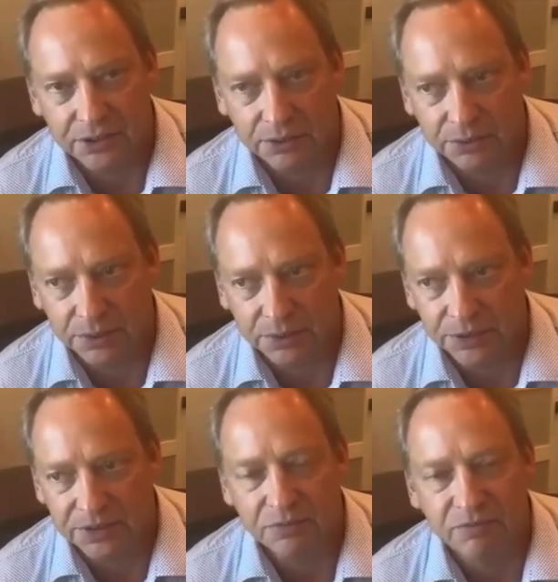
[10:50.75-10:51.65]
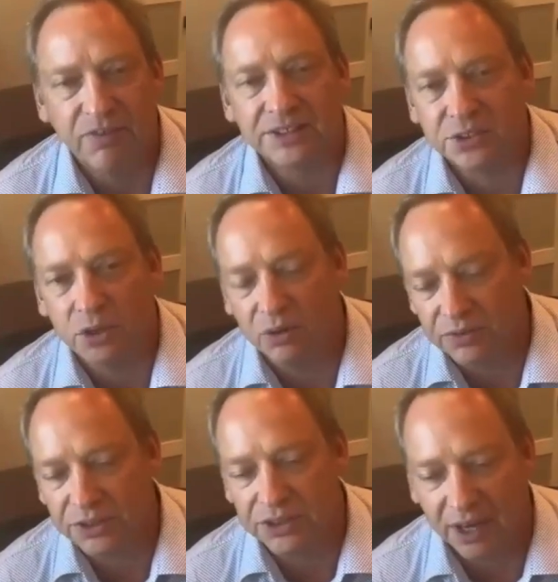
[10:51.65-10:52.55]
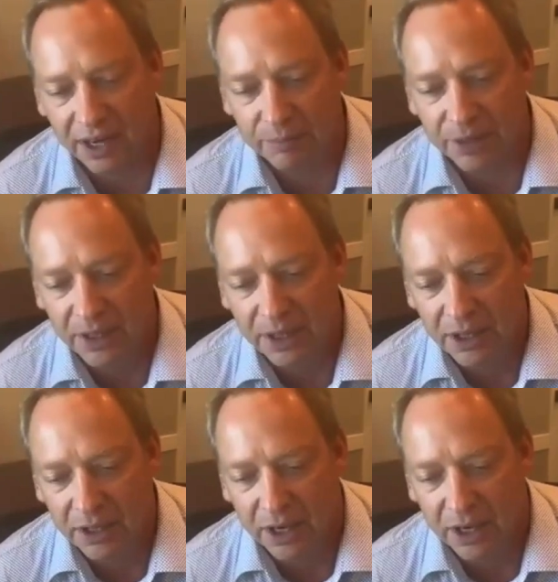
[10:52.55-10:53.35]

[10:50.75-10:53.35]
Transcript: So it would vest over time.